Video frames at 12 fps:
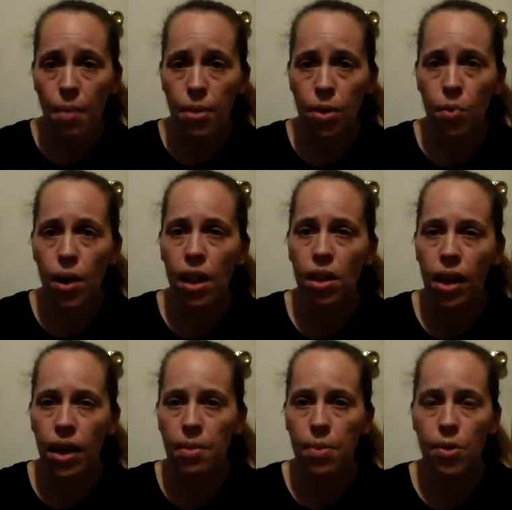Um, but the one
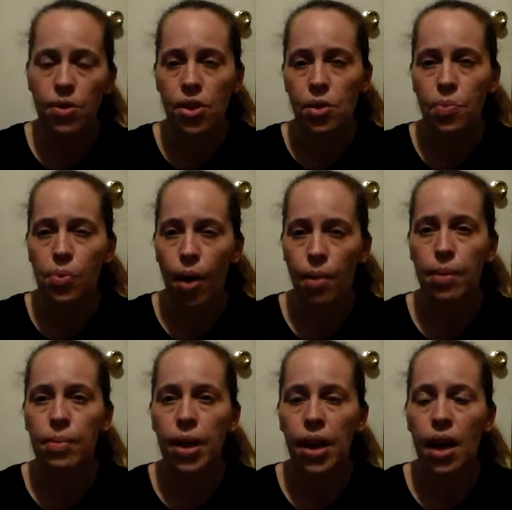I look at the most is
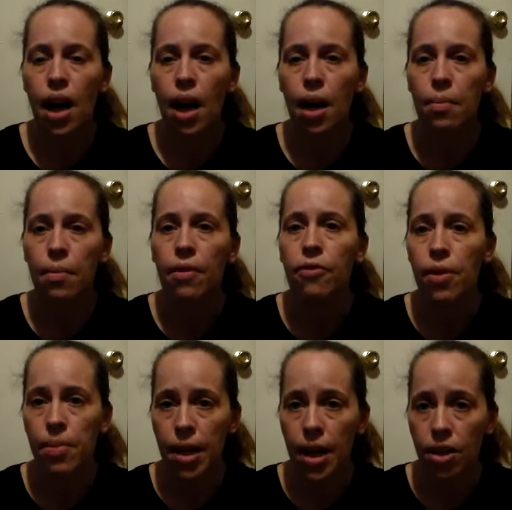probably um,
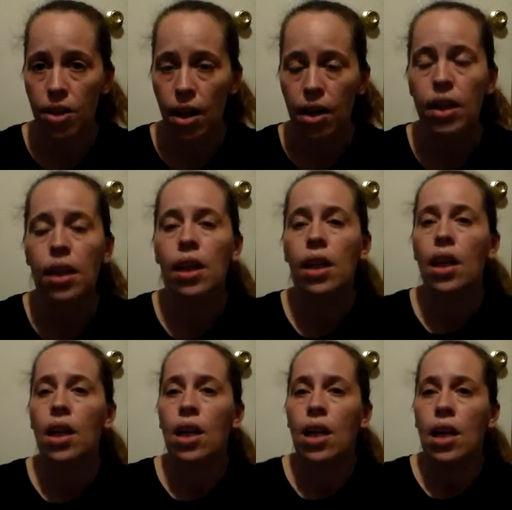Freebie Ninja
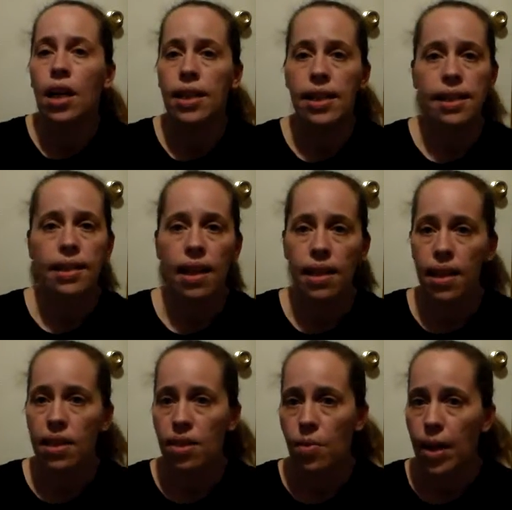because he's
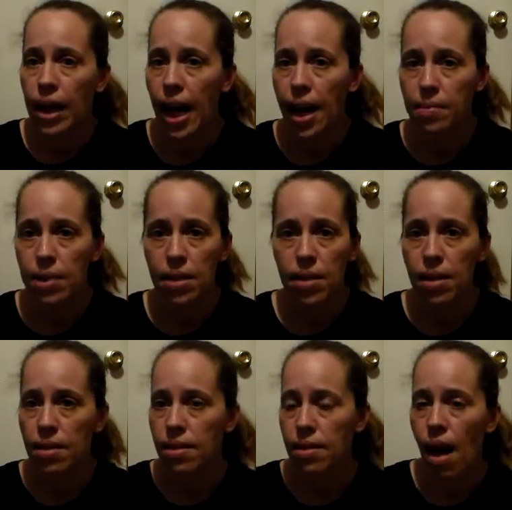got the instant win games.
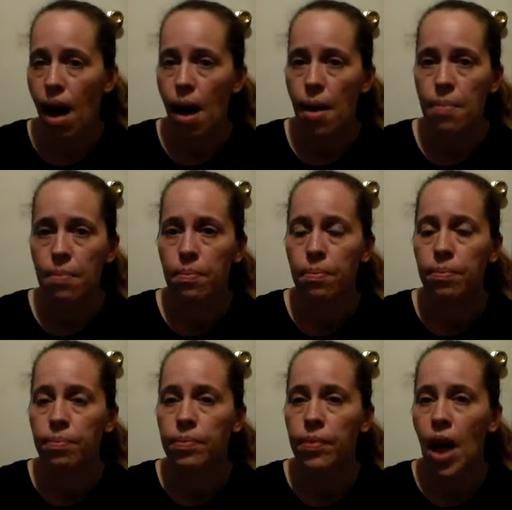He does
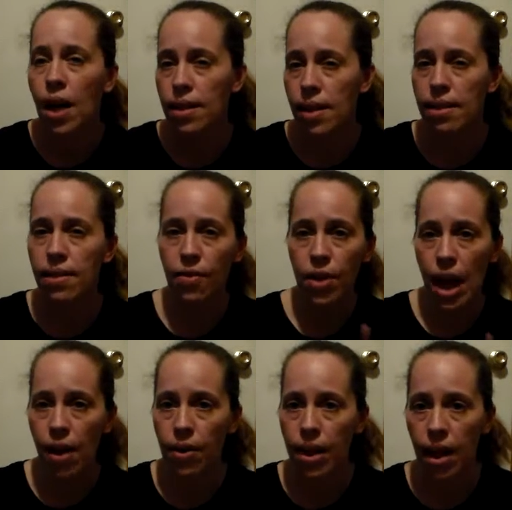um, contests
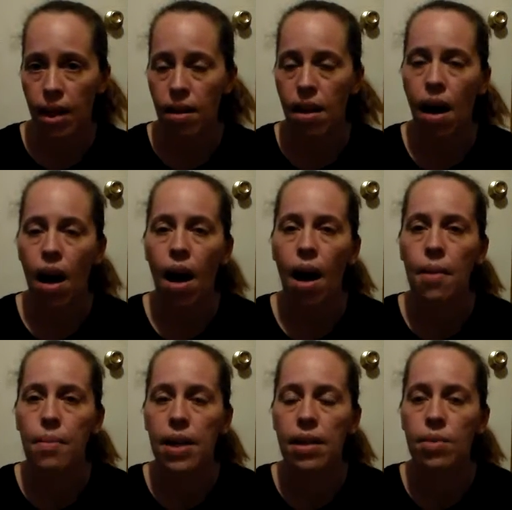every now and then.
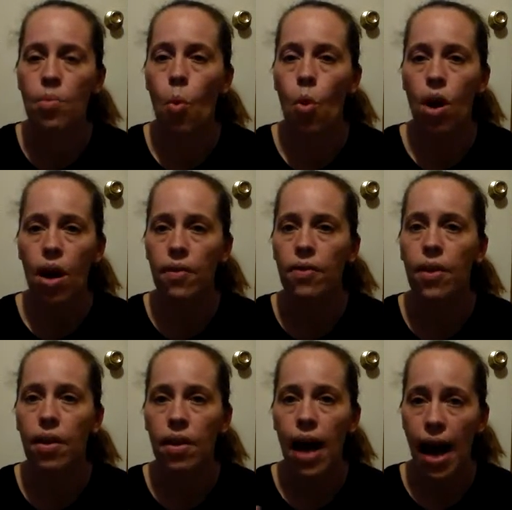Um, he's more
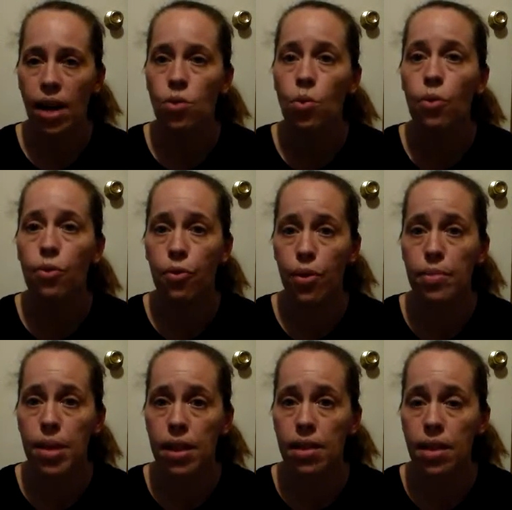of the actual
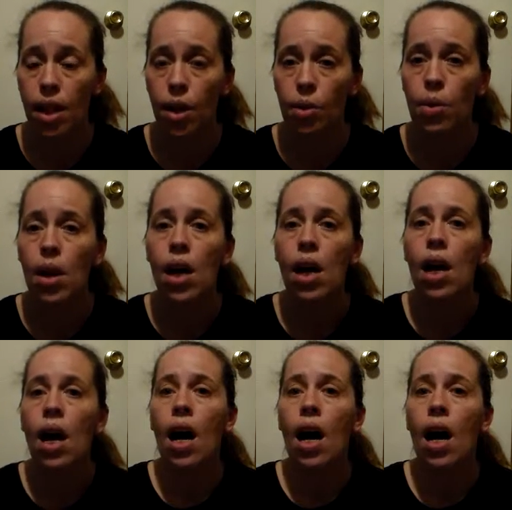freebies though.